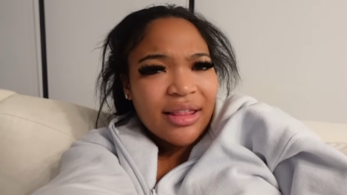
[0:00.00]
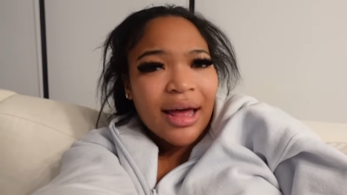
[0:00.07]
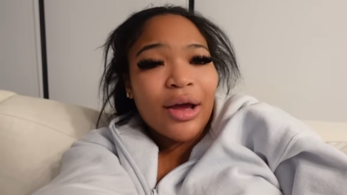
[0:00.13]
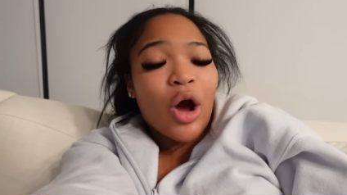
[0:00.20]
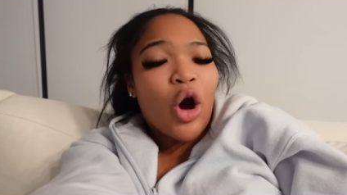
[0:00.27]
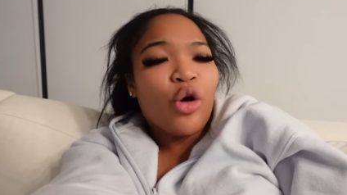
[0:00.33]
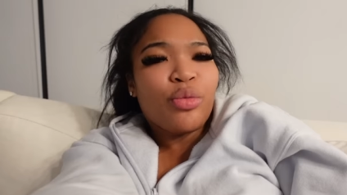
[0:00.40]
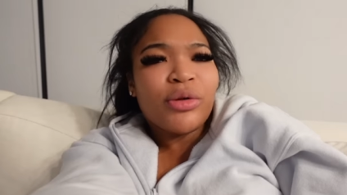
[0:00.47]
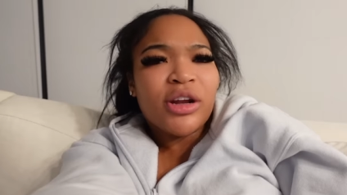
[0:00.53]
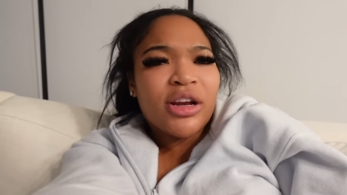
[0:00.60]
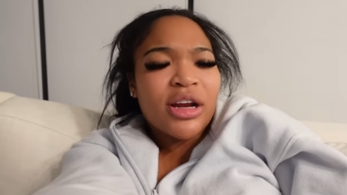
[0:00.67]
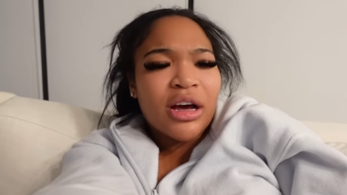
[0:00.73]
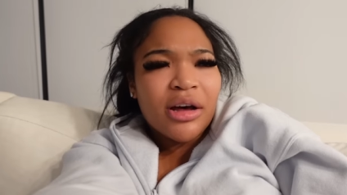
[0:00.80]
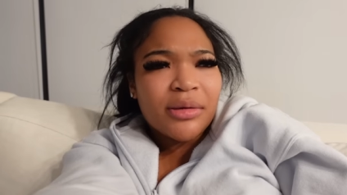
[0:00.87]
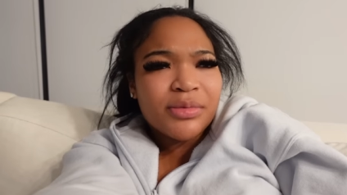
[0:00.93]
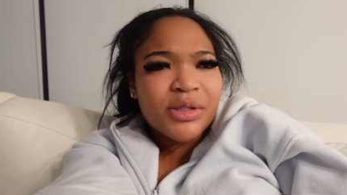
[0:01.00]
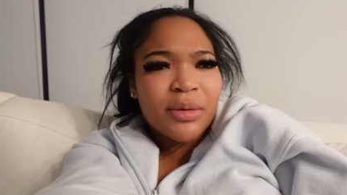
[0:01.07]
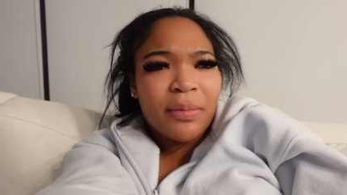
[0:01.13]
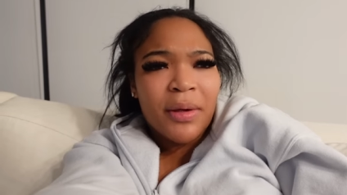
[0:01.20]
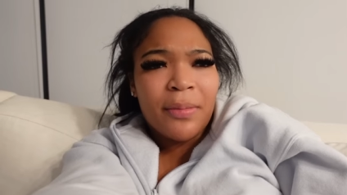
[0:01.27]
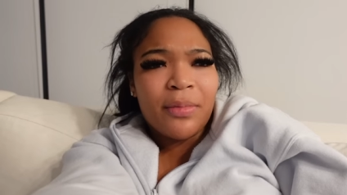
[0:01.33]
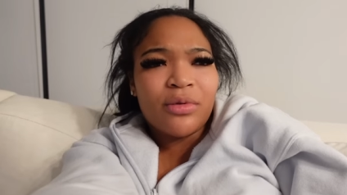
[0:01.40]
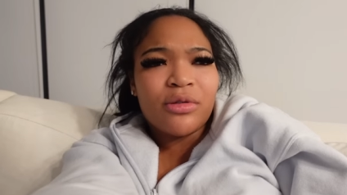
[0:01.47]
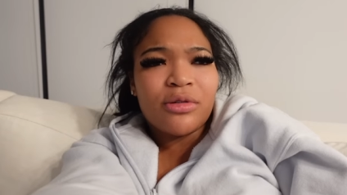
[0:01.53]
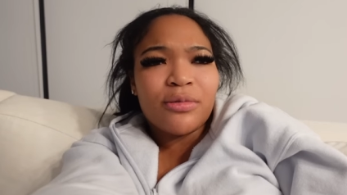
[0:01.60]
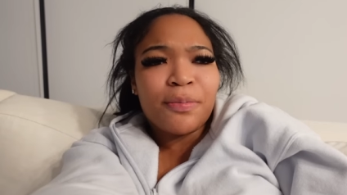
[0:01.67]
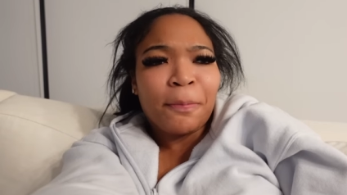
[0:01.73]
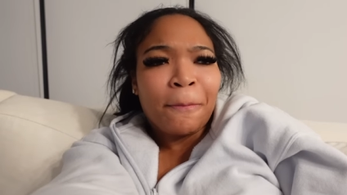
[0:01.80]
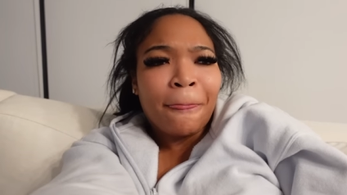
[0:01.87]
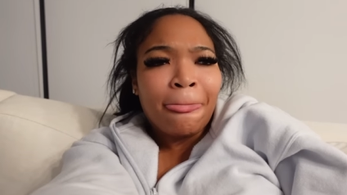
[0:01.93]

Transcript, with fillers: Like opening up to people